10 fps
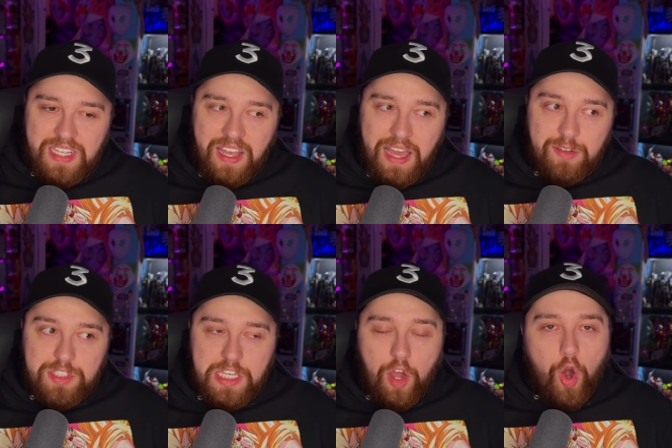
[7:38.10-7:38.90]
I
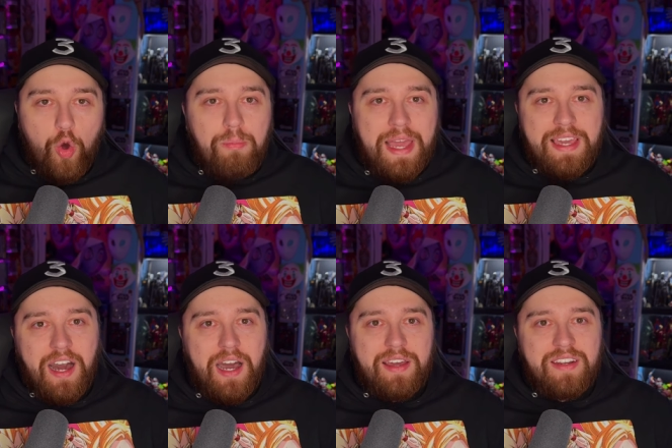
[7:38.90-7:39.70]
was like, oh my
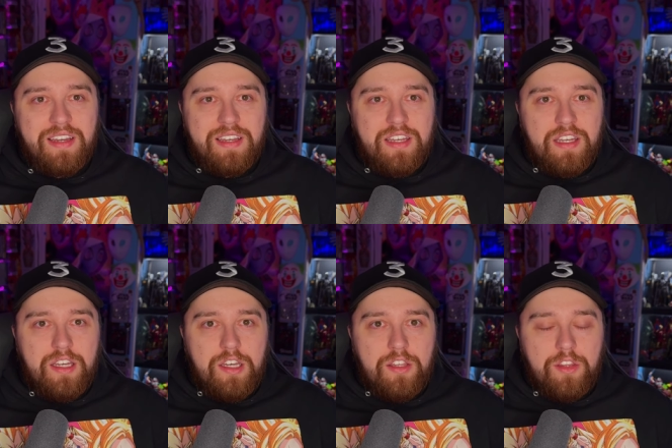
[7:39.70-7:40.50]
God,
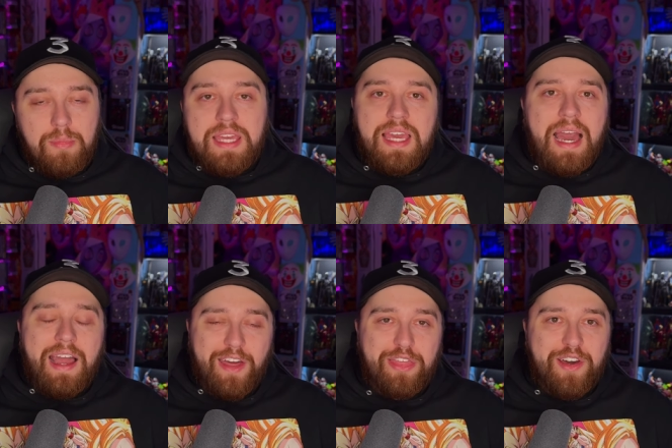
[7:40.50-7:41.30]
they're making
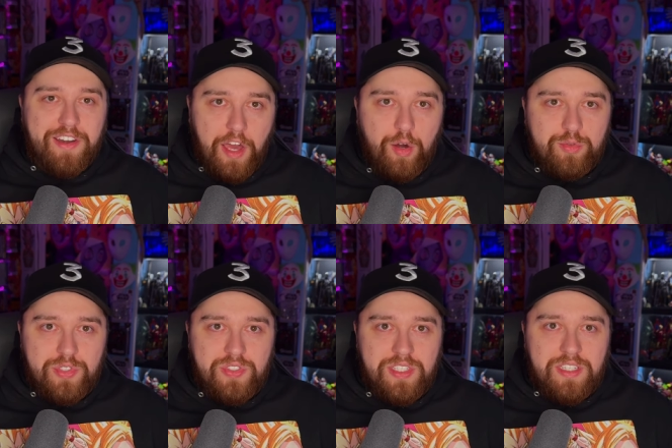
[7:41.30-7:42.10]
Agatha a
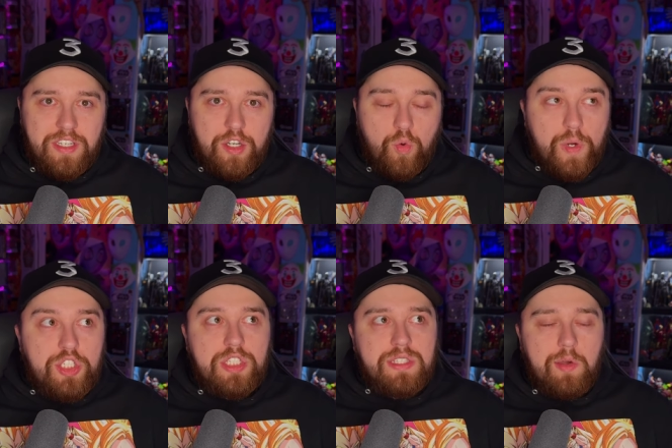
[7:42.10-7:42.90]
ghost,
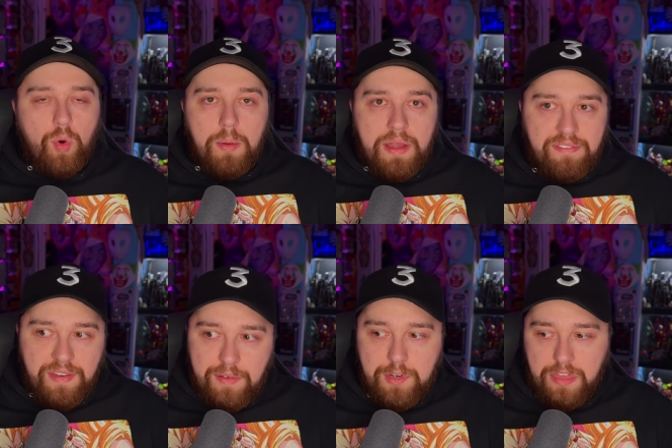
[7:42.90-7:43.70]
which is like one of my
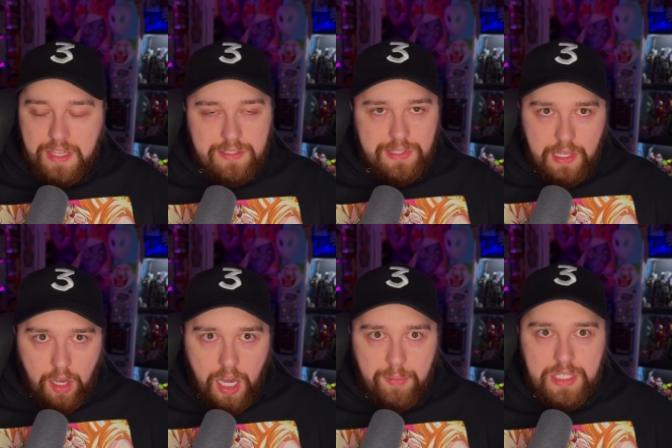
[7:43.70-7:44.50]
favorite things in the
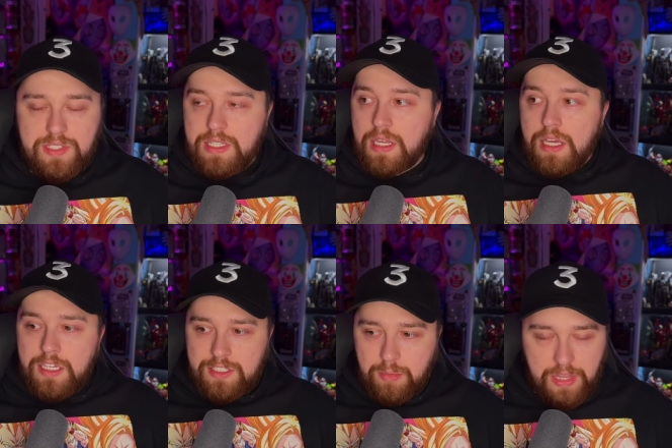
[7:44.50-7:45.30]
comics and
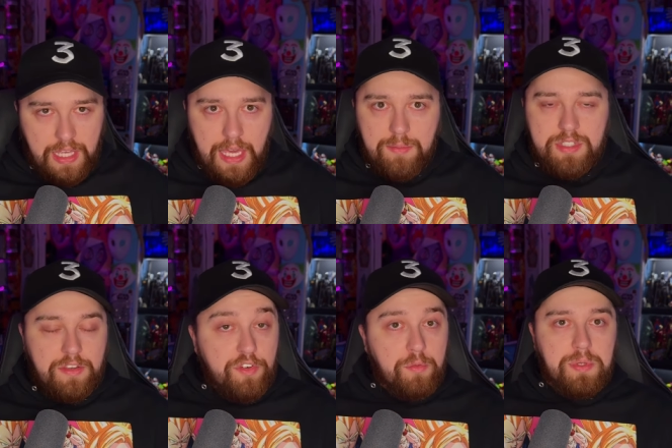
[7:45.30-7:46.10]
some of the games. Like
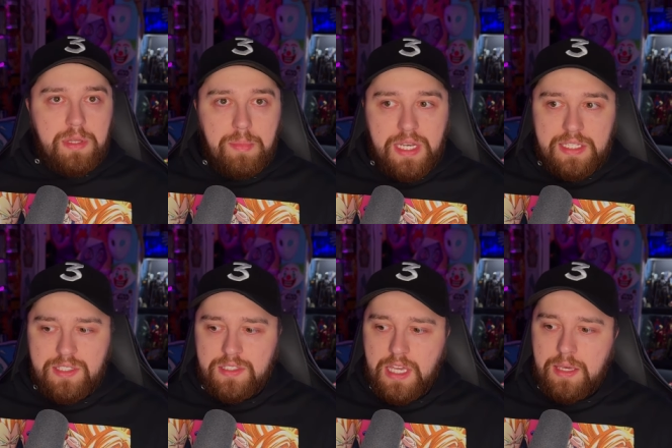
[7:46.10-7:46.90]
if you ever played the Midnight
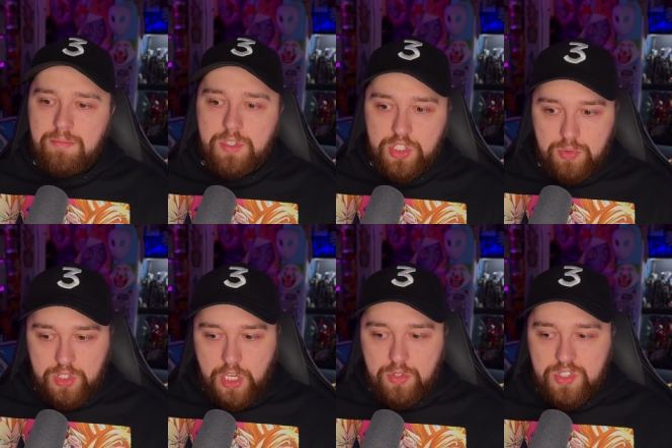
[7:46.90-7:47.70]
Suns game, she was a
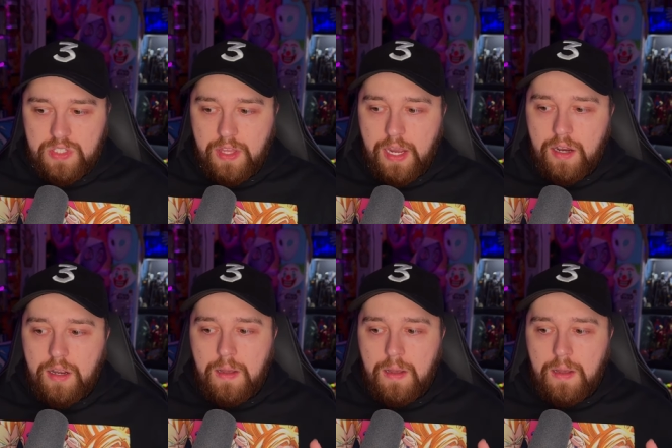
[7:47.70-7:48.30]
ghost in there.